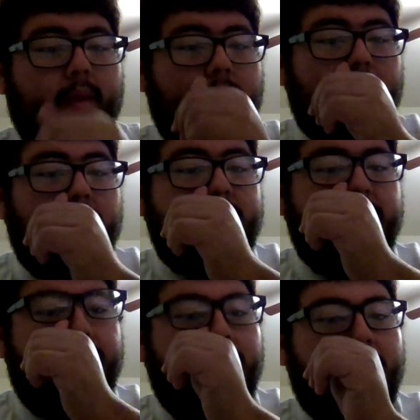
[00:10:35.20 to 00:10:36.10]
threshing
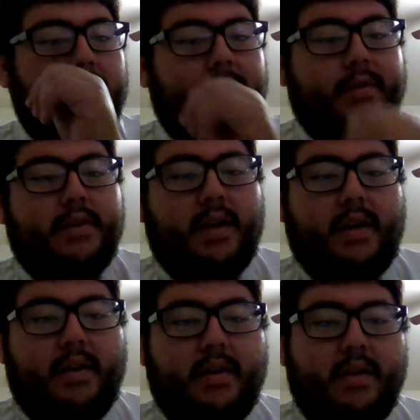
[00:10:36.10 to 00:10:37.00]
floor of
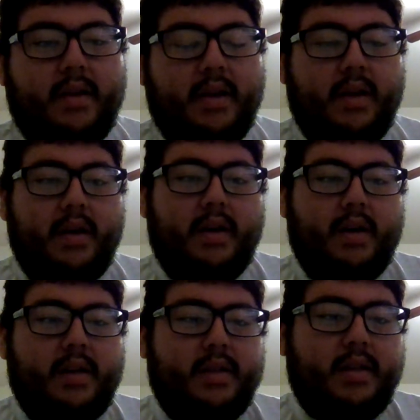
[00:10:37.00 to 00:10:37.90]
Shidon,
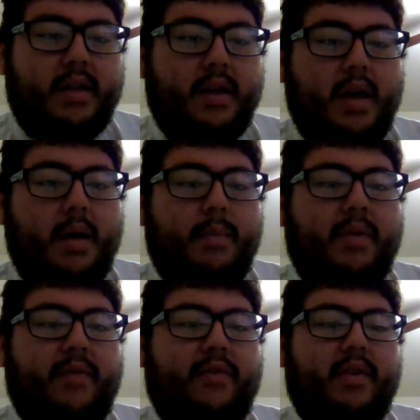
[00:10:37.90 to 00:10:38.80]
Uzzah
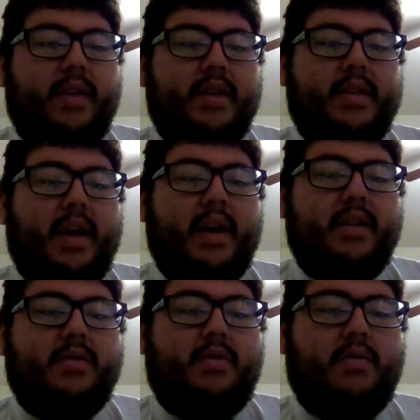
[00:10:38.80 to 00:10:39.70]
put forth his hand
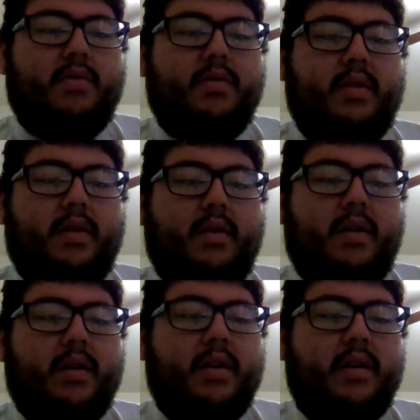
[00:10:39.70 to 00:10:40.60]
to hold the
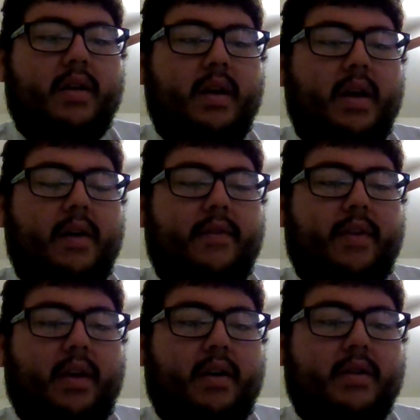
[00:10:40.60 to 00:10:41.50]
ark, for
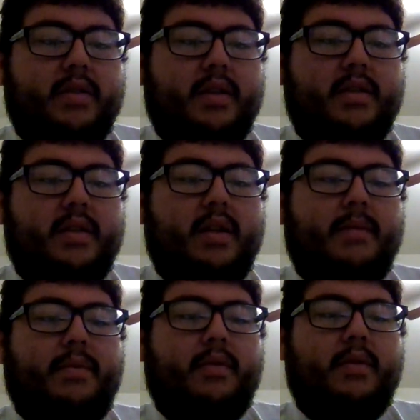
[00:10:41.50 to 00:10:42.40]
the oxen
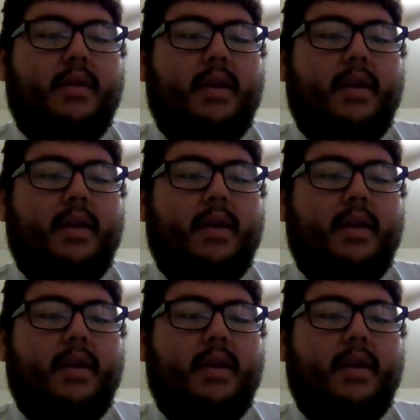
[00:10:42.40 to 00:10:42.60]
stumbled,